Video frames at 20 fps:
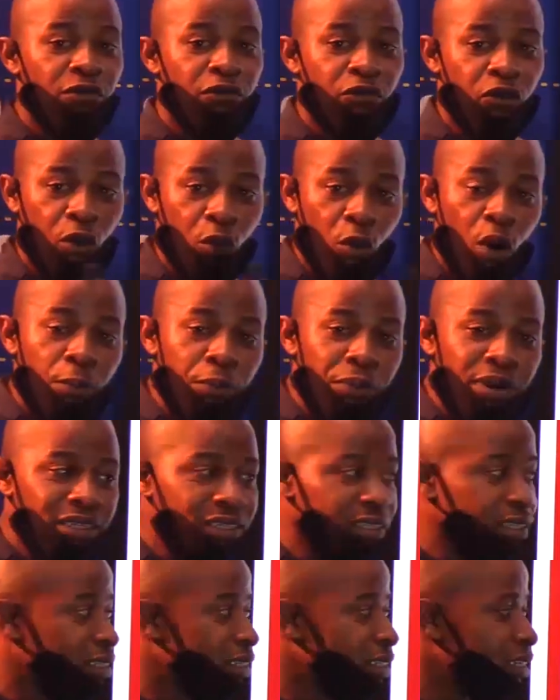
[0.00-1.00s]
one
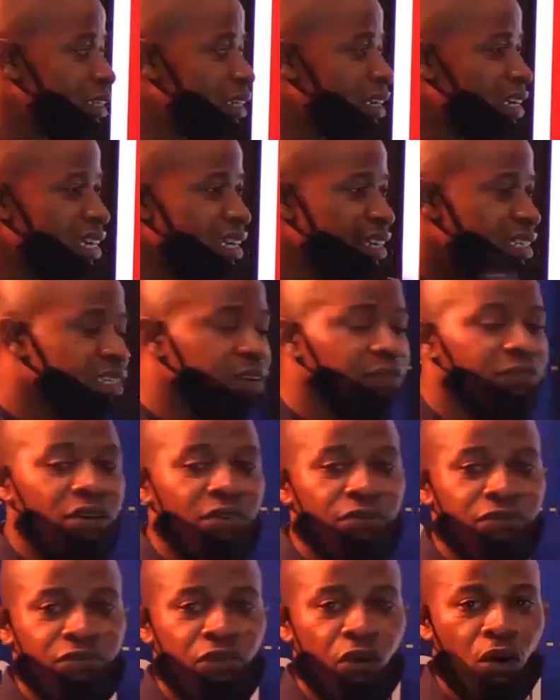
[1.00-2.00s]
person is
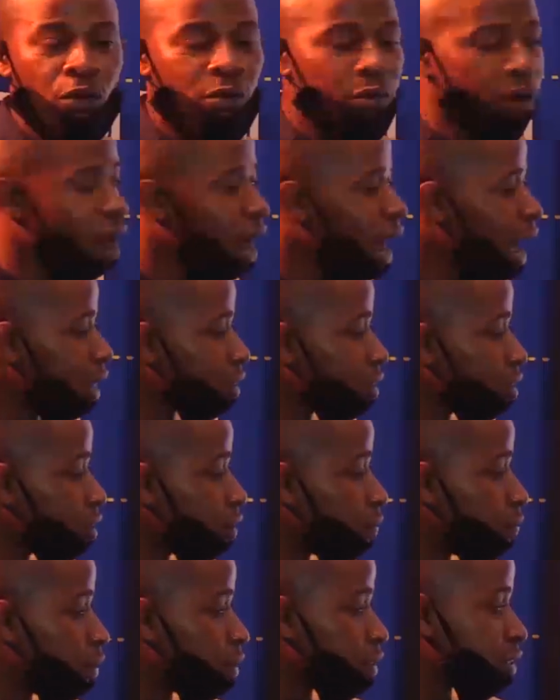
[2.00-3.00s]
different from
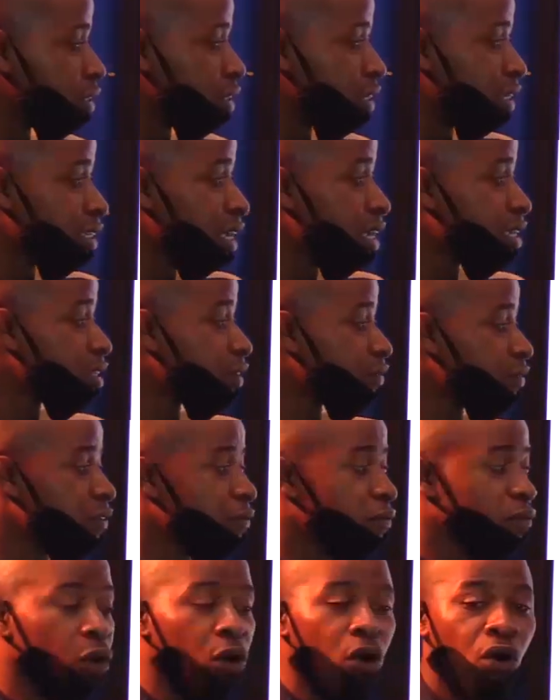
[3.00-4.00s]
another person. Data is
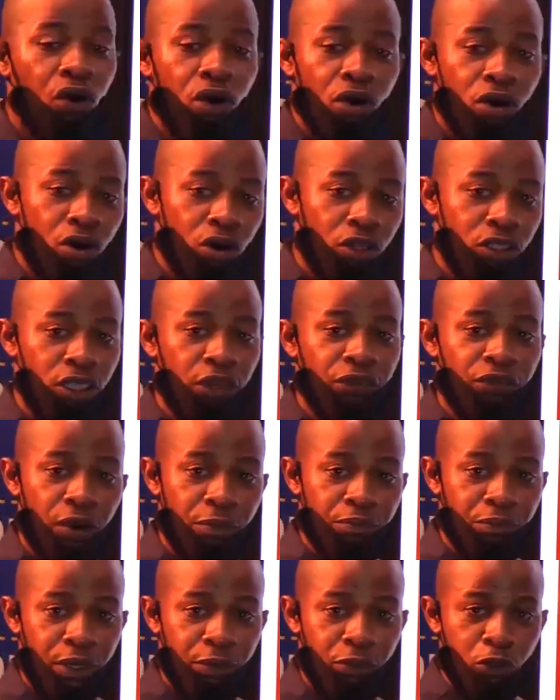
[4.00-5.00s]
different for
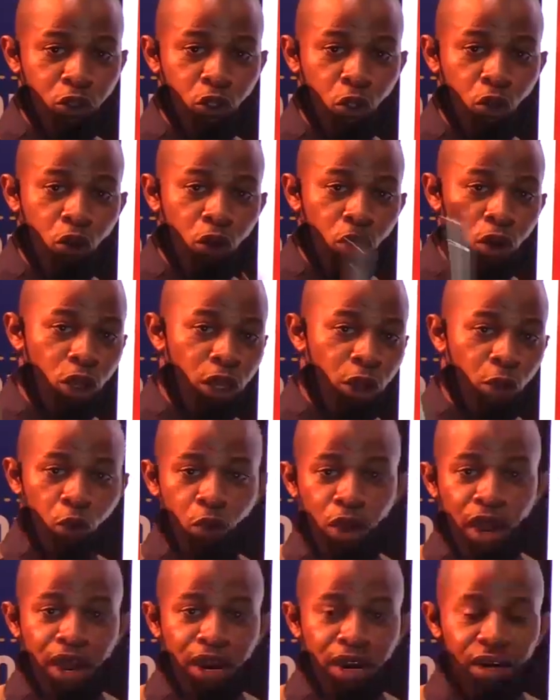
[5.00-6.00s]
different people. So,
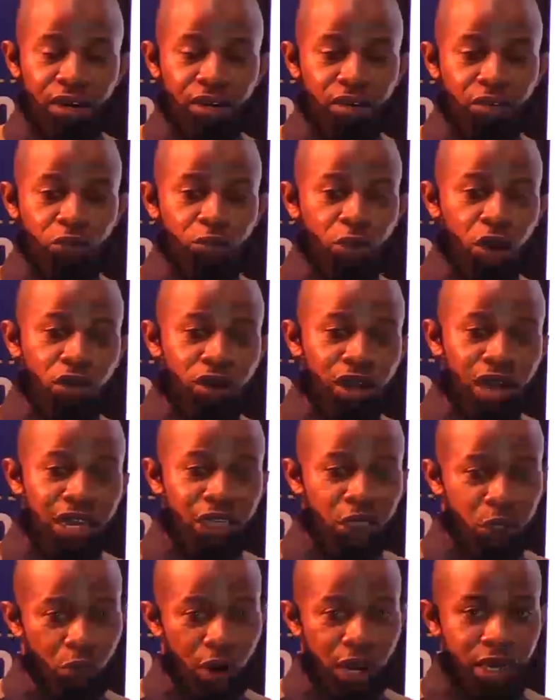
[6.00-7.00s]
where Umar
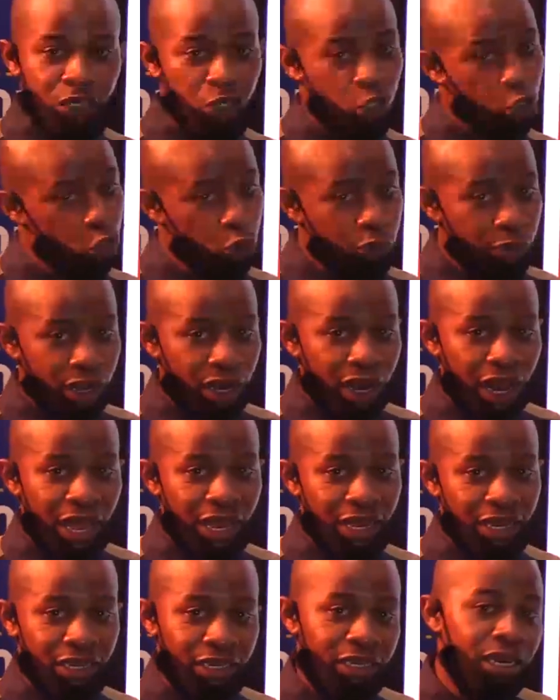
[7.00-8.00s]
likes rice, you may
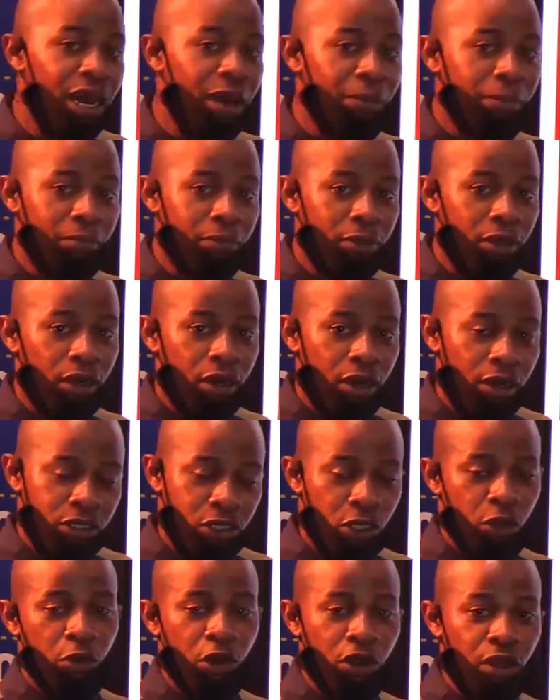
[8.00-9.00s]
like yam.
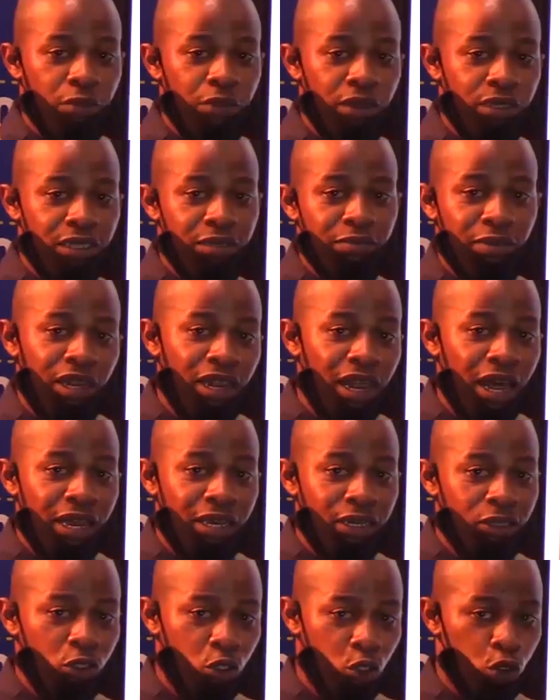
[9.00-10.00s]
Some other person may
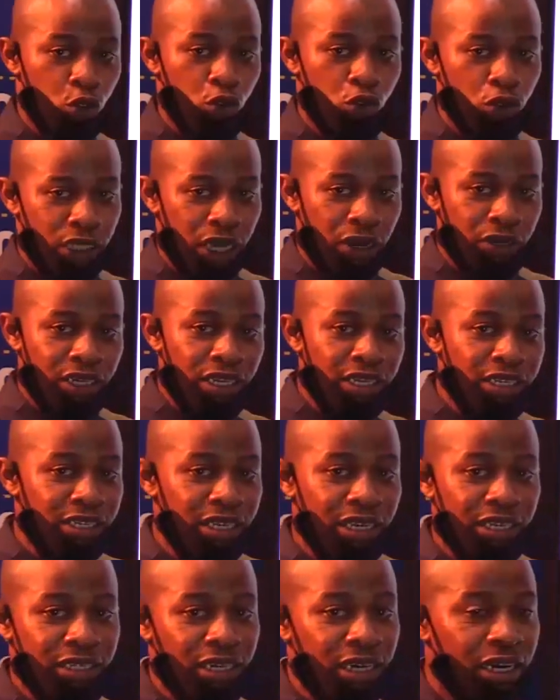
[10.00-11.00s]
like noodles. Now, this
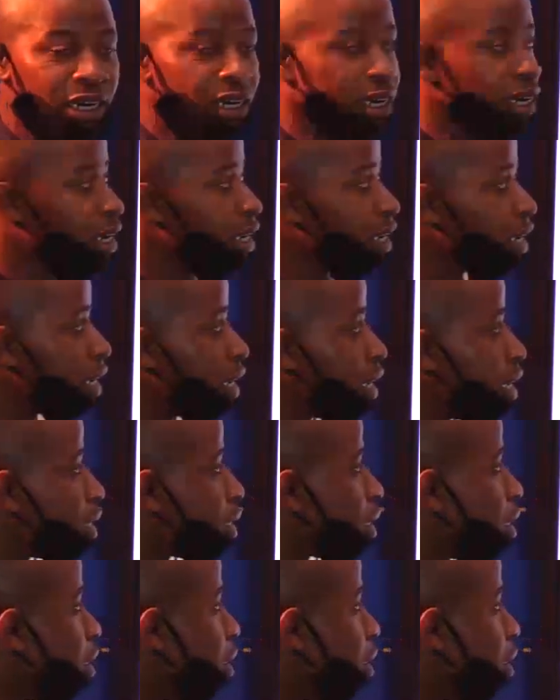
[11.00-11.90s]
data is